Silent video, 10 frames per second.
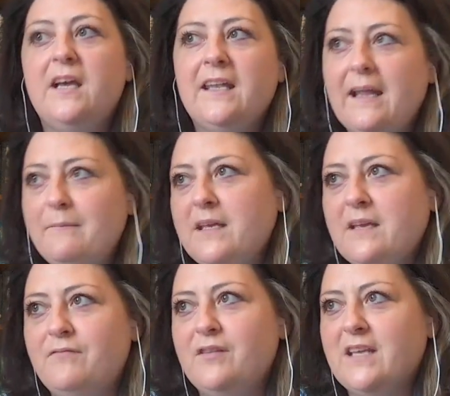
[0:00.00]
let me
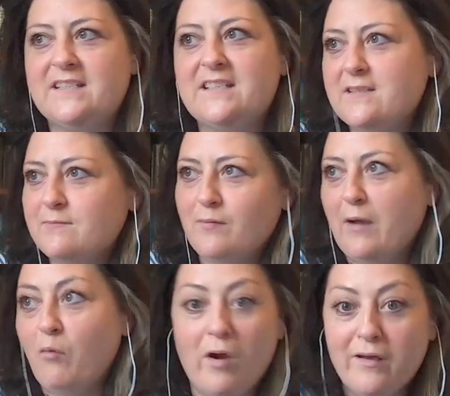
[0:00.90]
give you this. It's
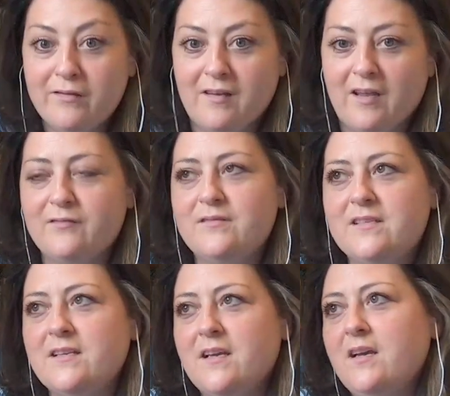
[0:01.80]
like worth loads.